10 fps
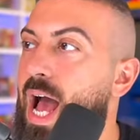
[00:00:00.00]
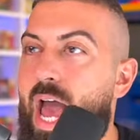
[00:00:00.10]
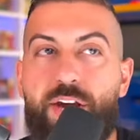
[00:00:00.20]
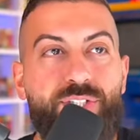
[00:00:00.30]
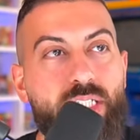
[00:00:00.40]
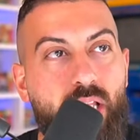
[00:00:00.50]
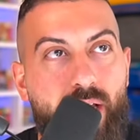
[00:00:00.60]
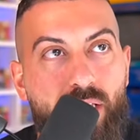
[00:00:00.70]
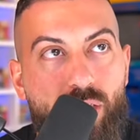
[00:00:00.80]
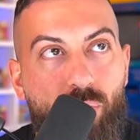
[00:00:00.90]
I actually
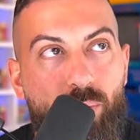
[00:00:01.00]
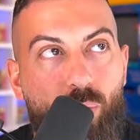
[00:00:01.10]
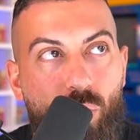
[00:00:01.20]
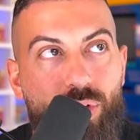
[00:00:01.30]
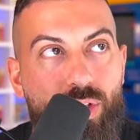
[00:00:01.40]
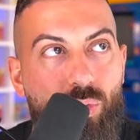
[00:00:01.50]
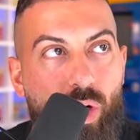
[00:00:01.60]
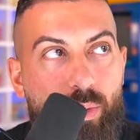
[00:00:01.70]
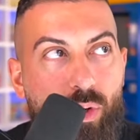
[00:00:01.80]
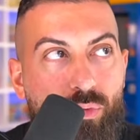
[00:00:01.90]
like this one more than the
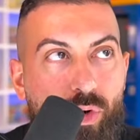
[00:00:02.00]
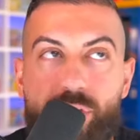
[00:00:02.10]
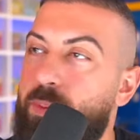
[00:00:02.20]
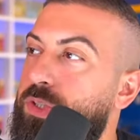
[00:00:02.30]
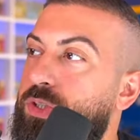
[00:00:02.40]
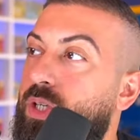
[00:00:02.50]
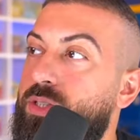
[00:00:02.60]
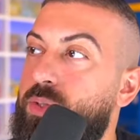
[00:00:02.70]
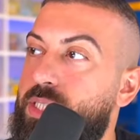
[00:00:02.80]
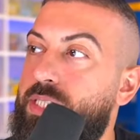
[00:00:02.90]
rainbow version, but there's
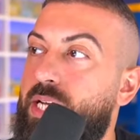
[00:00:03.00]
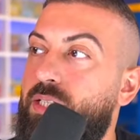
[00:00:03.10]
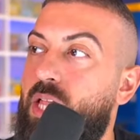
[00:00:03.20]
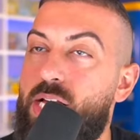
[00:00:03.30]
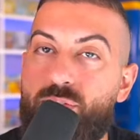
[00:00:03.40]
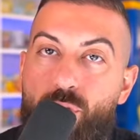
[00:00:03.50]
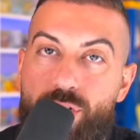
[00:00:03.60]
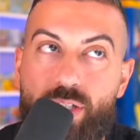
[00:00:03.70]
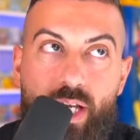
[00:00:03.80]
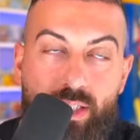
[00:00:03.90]
also a stained glass
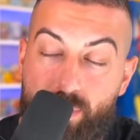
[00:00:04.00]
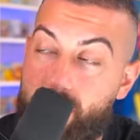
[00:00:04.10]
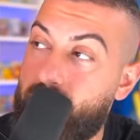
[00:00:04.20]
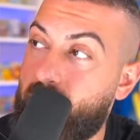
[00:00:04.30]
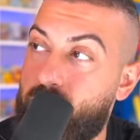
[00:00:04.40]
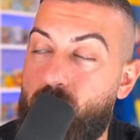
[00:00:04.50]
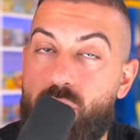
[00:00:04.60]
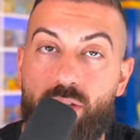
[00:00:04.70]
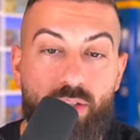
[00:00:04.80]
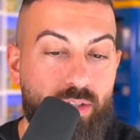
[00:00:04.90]
version that's amazing as well.